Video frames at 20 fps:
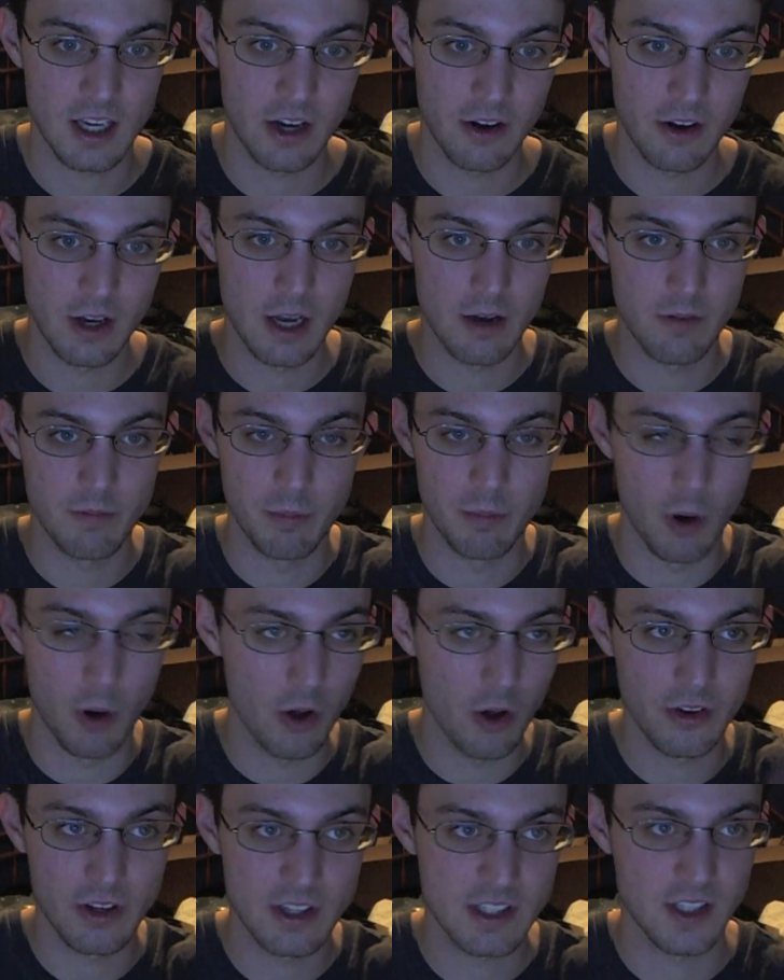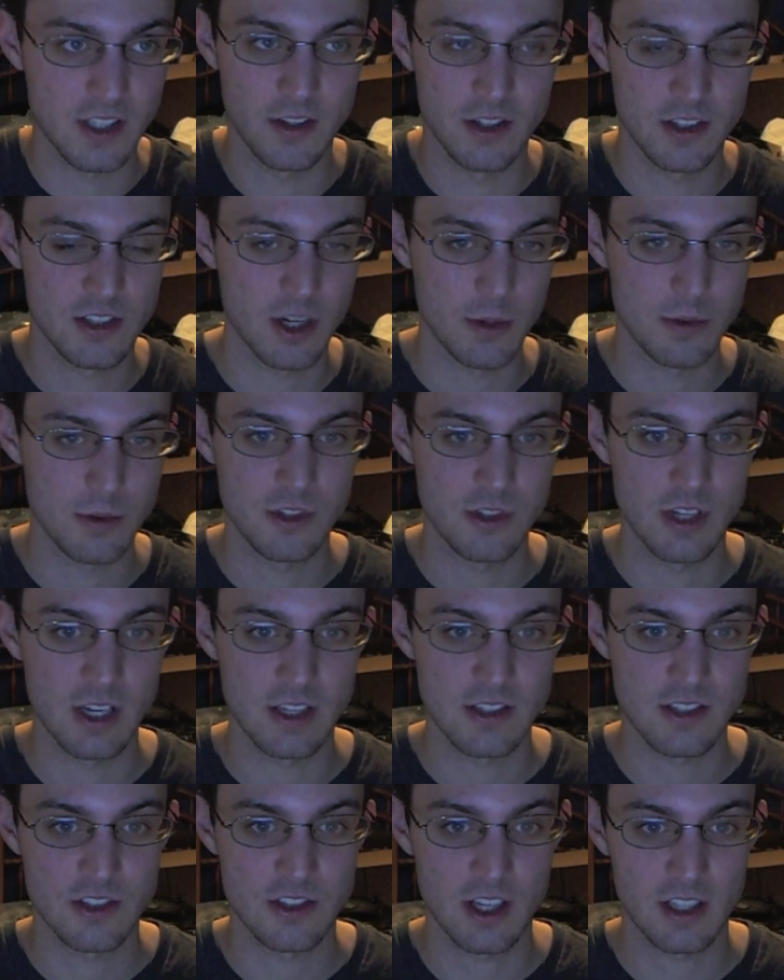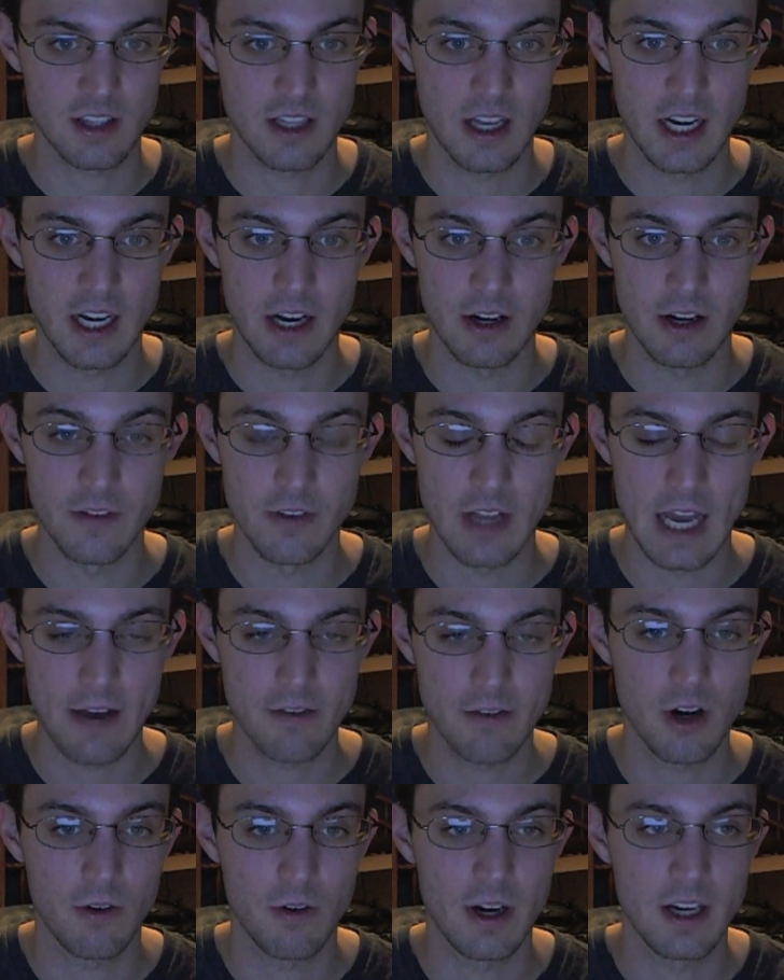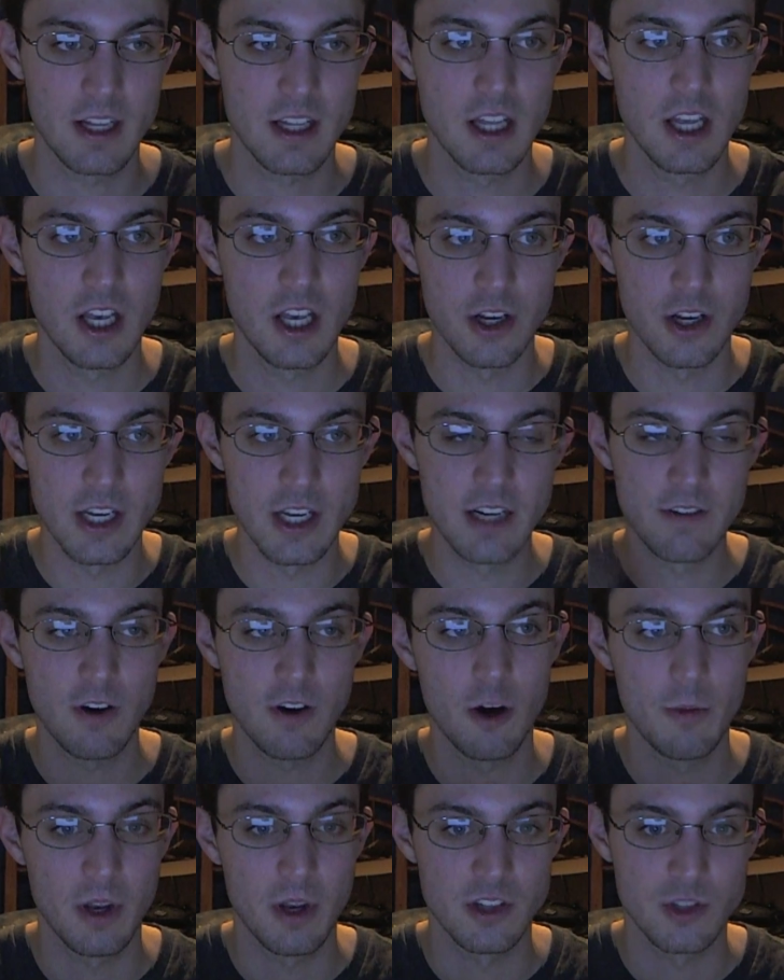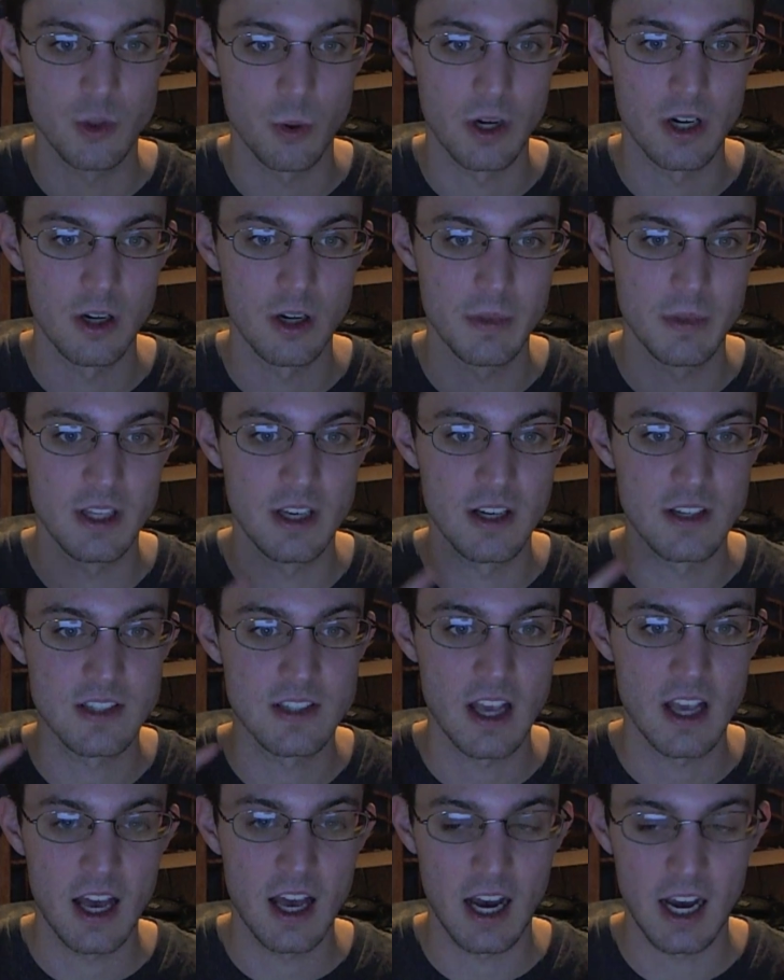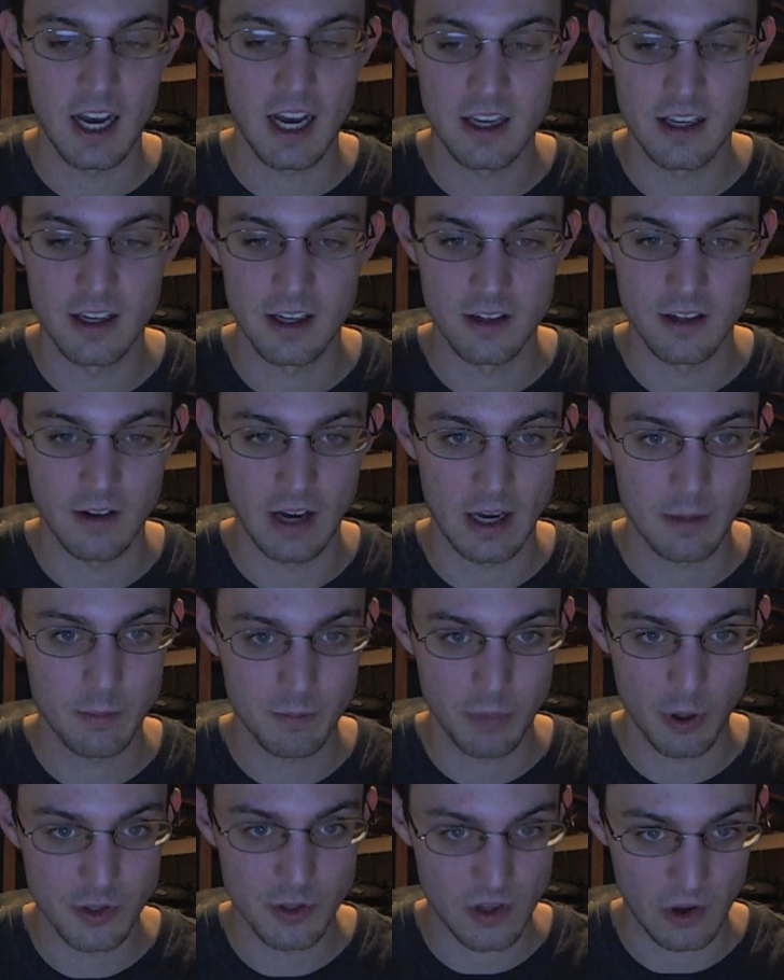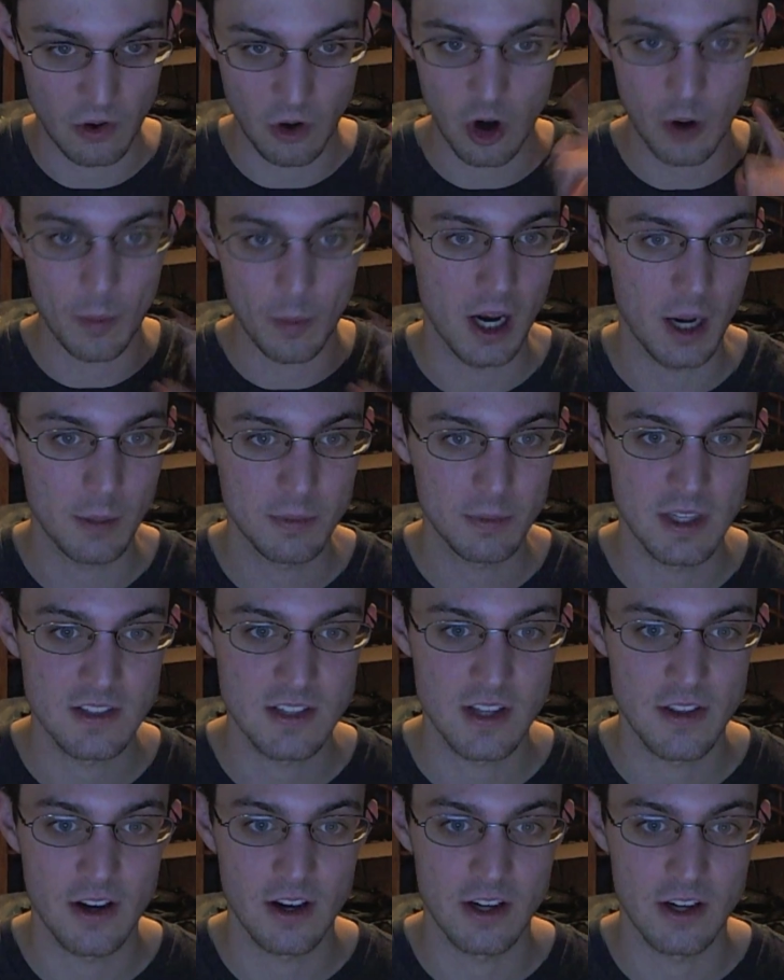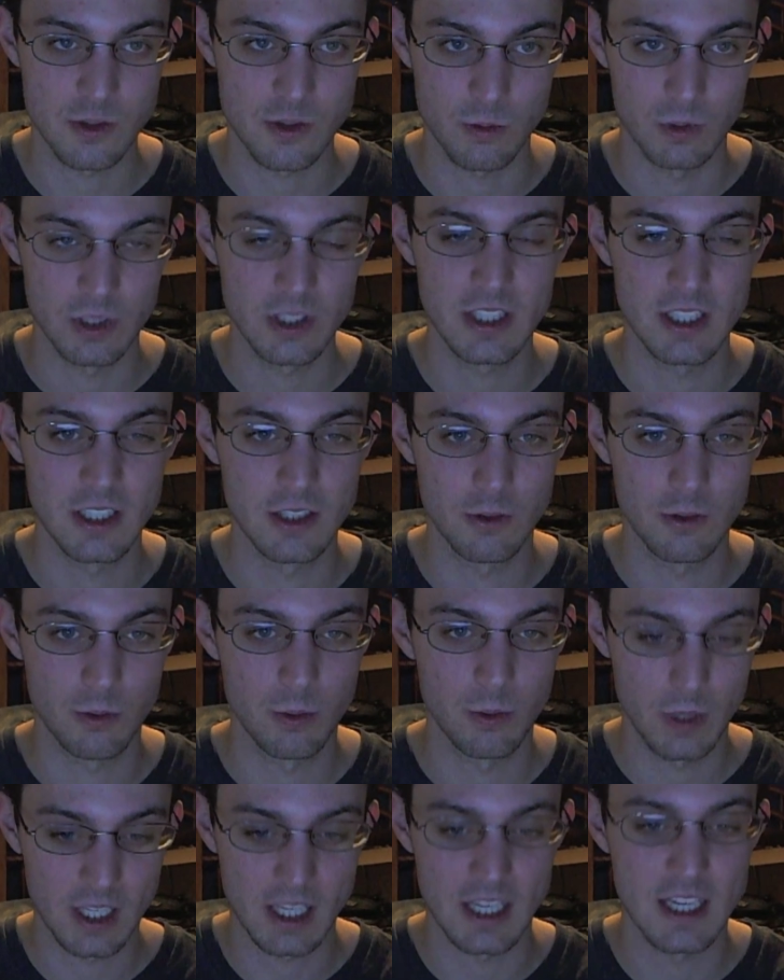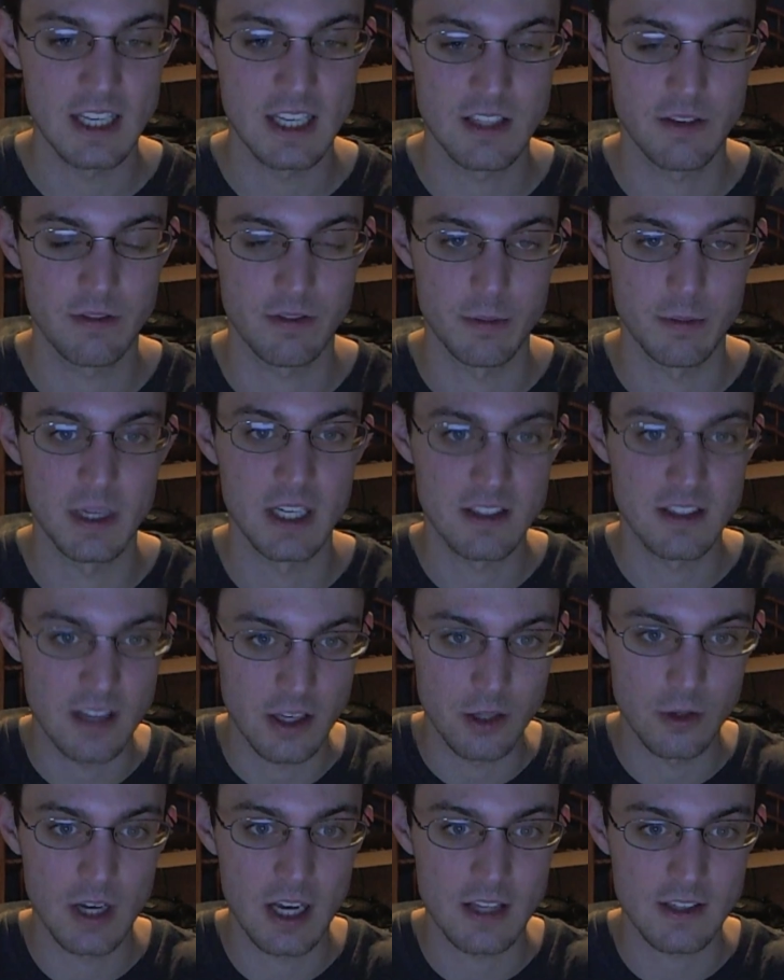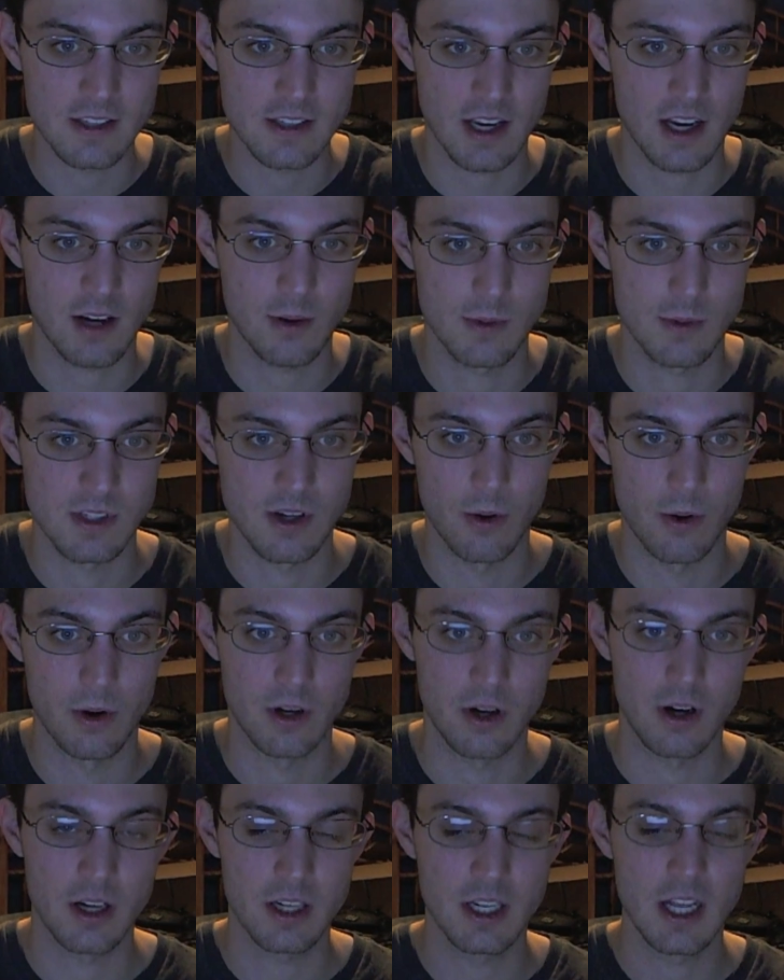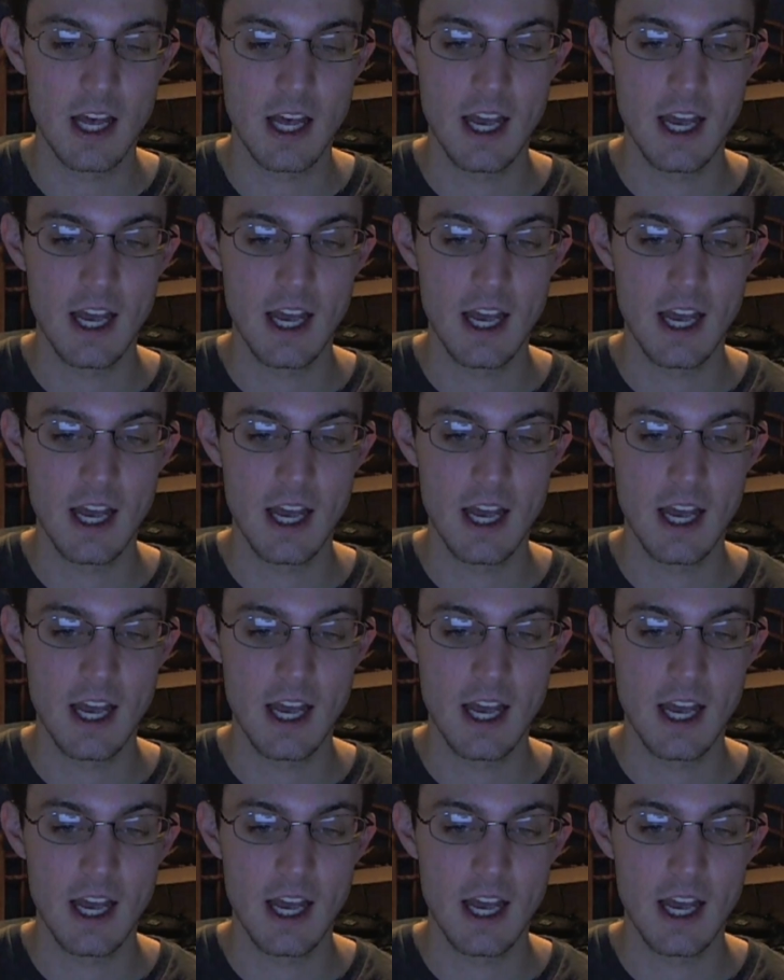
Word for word: I'll have all the links in the description so you guys can check that out. And if you haven't already, you need to follow me on Twitter because I post all my updates to there. It's really quick and easy for me to tell you guys exactly what's going on.